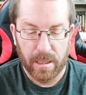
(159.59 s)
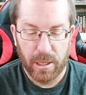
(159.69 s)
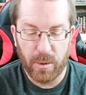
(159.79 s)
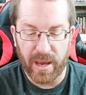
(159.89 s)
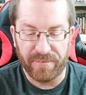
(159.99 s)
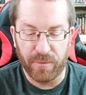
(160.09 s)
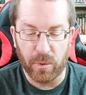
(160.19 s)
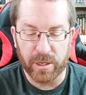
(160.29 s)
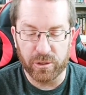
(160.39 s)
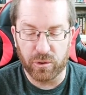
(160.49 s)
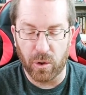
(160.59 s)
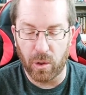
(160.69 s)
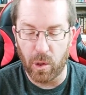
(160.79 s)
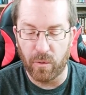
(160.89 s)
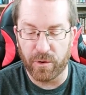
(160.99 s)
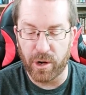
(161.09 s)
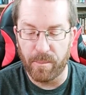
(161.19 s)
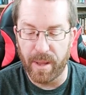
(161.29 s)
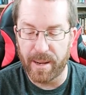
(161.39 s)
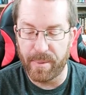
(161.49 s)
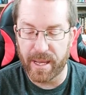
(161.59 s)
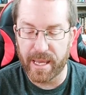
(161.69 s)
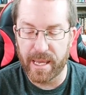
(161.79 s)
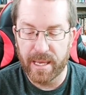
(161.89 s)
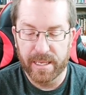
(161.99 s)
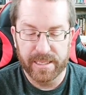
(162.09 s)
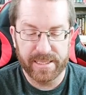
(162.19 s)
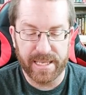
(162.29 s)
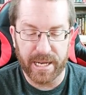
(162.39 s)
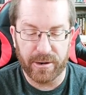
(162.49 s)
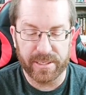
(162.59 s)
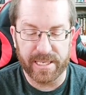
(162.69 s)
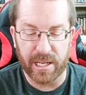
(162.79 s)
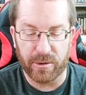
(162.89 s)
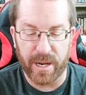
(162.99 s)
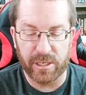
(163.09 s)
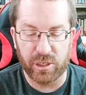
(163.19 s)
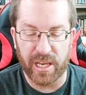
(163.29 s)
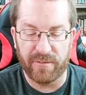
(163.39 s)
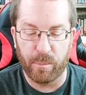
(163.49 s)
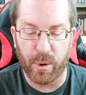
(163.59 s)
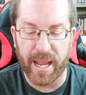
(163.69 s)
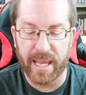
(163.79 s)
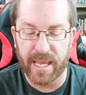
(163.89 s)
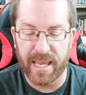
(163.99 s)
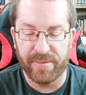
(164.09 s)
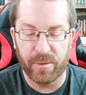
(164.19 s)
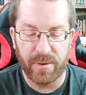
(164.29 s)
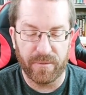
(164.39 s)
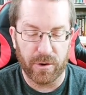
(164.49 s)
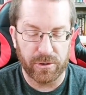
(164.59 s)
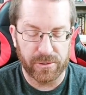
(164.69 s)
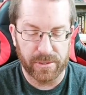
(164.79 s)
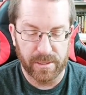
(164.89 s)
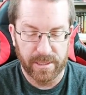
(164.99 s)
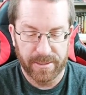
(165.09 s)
You have full control over your mud buggy. Steer, accelerate, shift, brake, even reverse.